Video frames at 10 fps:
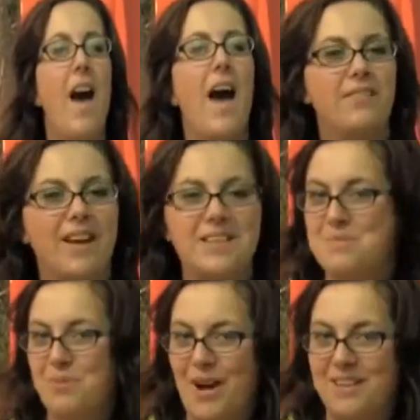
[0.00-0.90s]
I've got
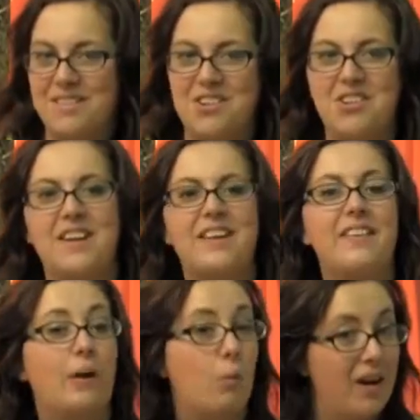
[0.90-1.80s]
some products here today
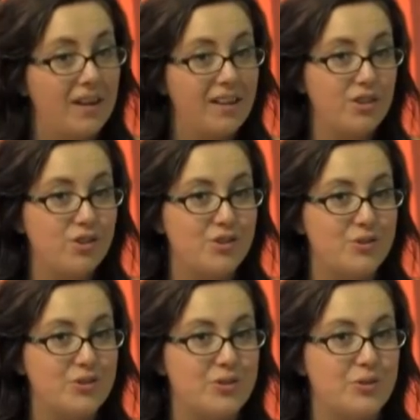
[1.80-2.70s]
that I want to
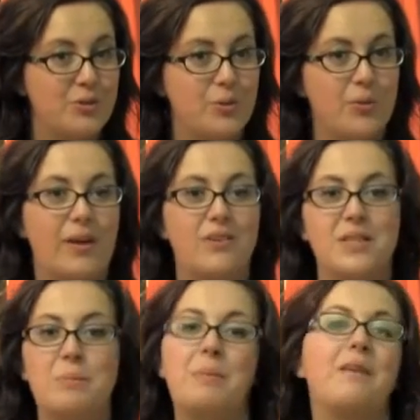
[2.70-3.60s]
introduce you to that are
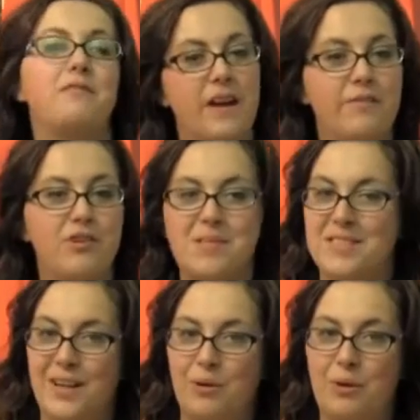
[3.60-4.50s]
some of my favorite
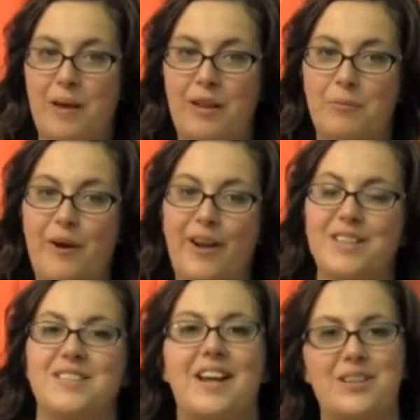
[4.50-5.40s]
mosquito repellent
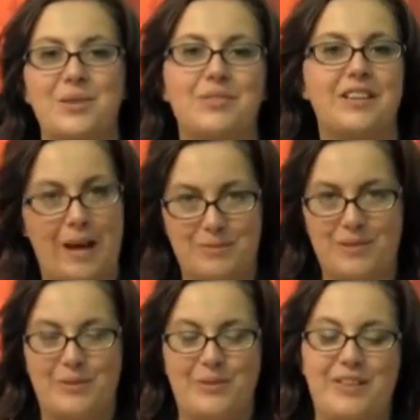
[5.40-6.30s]
products that I use and
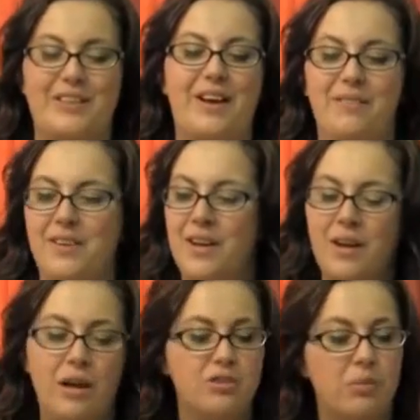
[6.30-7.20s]
absolutely love.
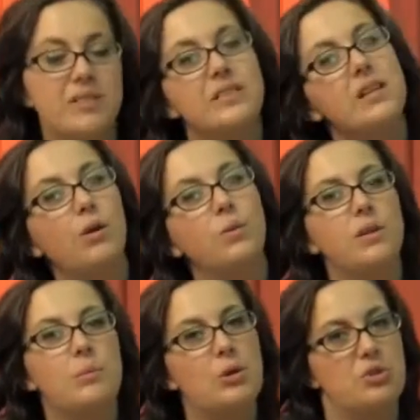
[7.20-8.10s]
So I'm going to start with
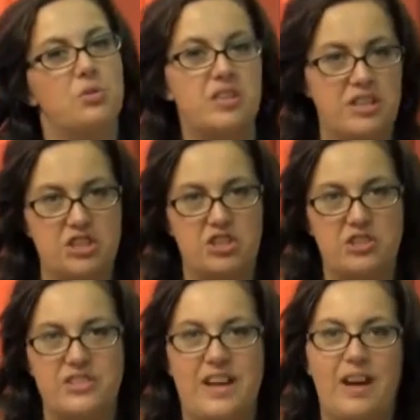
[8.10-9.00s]
the more
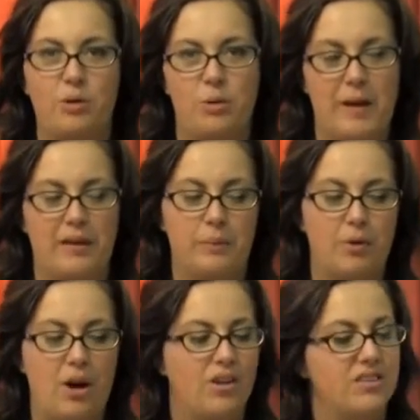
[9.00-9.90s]
traditional style repellent
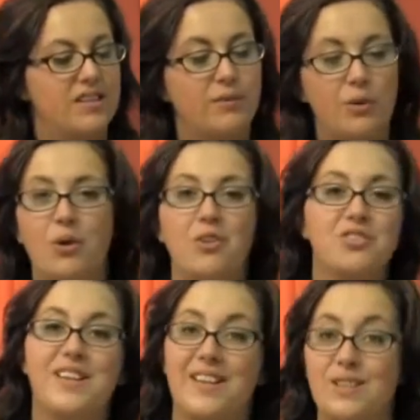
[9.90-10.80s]
products, and of
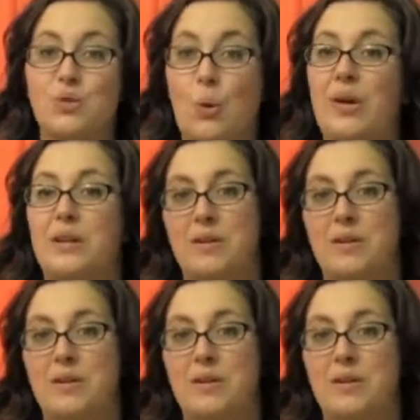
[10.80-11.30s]
course it is going to